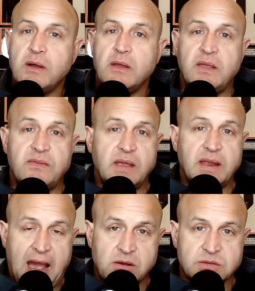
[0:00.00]
is
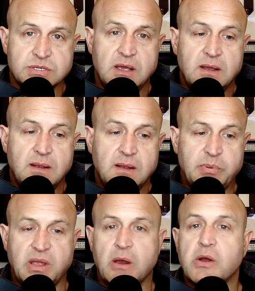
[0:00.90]
in-house. But
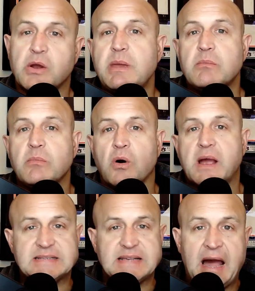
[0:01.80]
there are going to be more
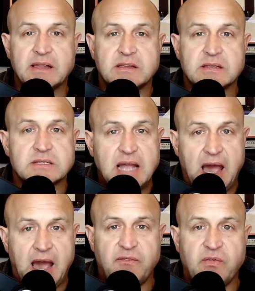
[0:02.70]
guys added to the
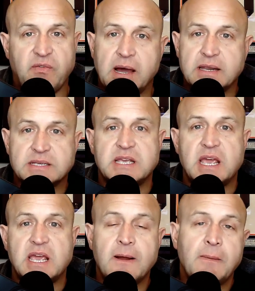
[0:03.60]
staff, and we'll kind of
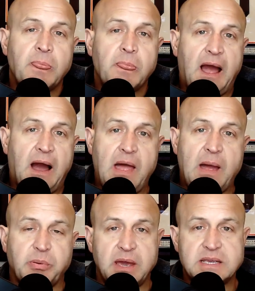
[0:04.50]
see how
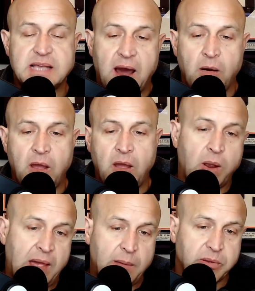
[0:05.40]
that plays out and
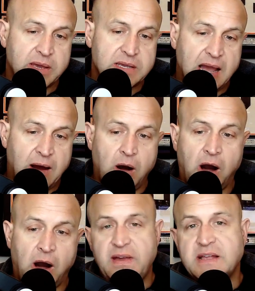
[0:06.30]
where that plays out.
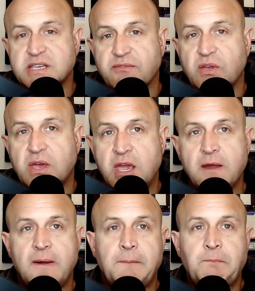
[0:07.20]
Offensively,
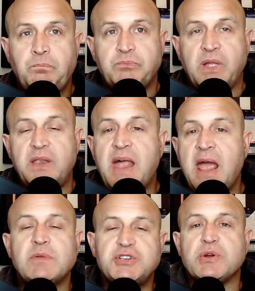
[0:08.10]
the
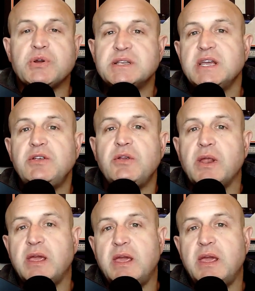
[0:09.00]
name that you continue to
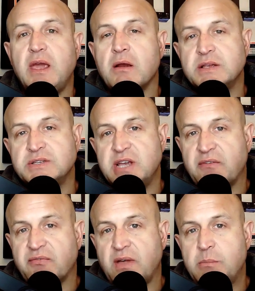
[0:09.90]
hear is
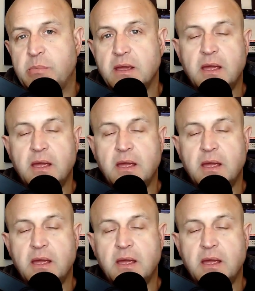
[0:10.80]
Jeff Lebby.